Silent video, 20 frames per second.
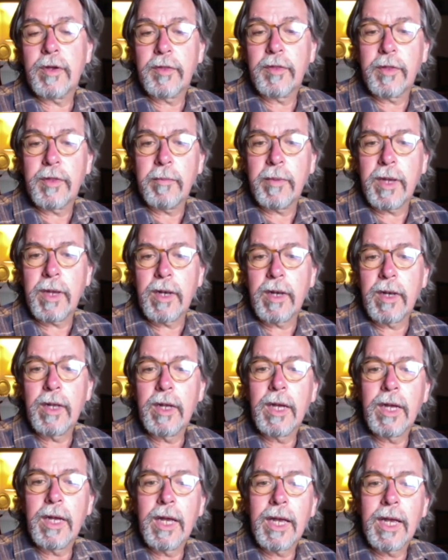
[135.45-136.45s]
the mill
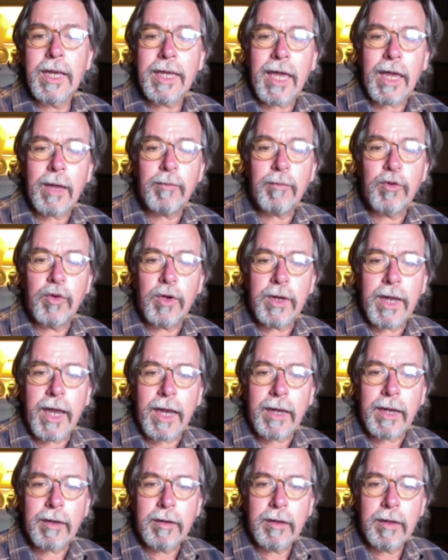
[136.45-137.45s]
came to an
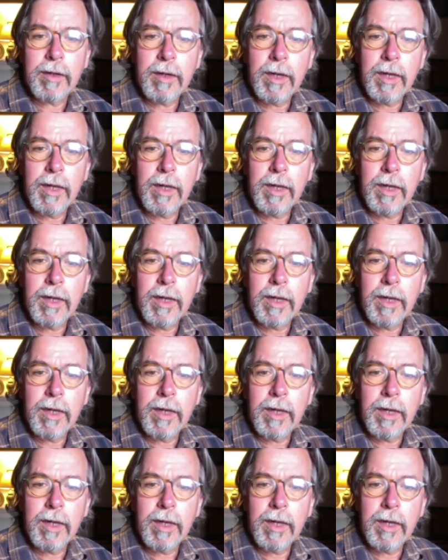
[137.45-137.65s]
end.